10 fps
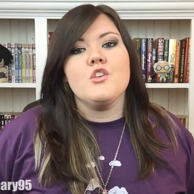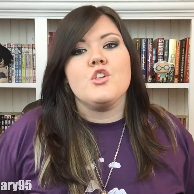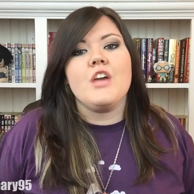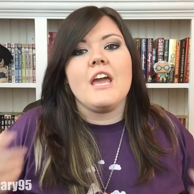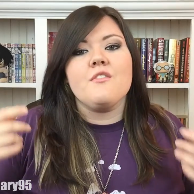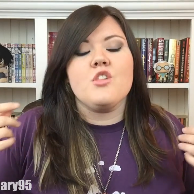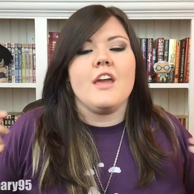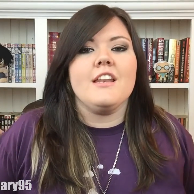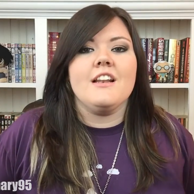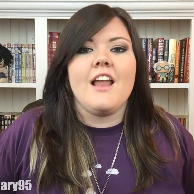She gave
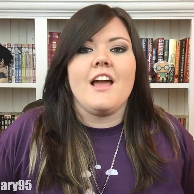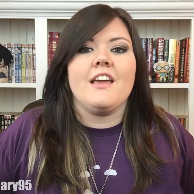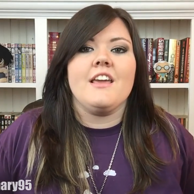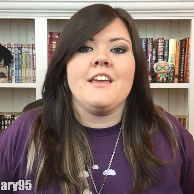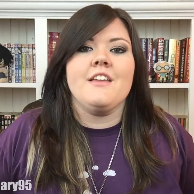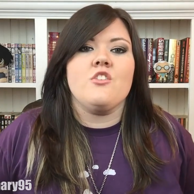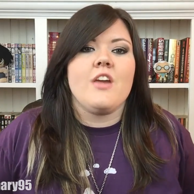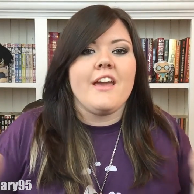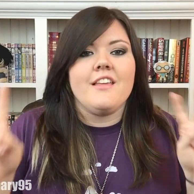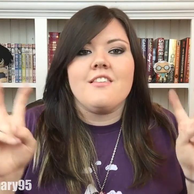Shannon and I
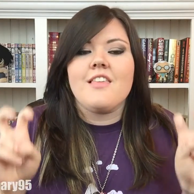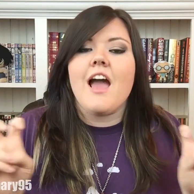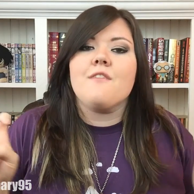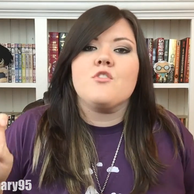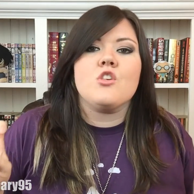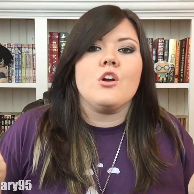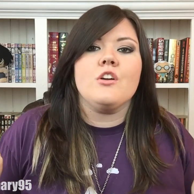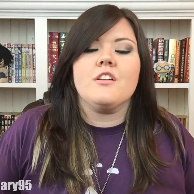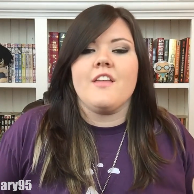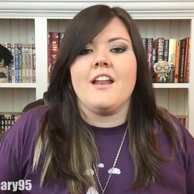each a staff
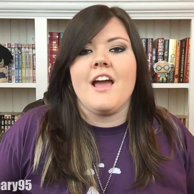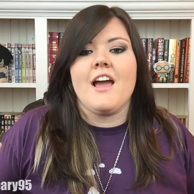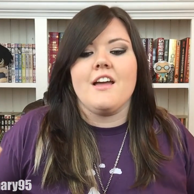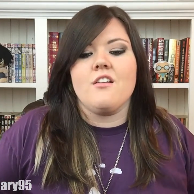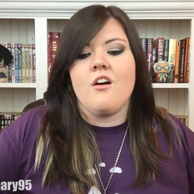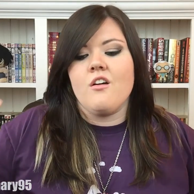shirt that had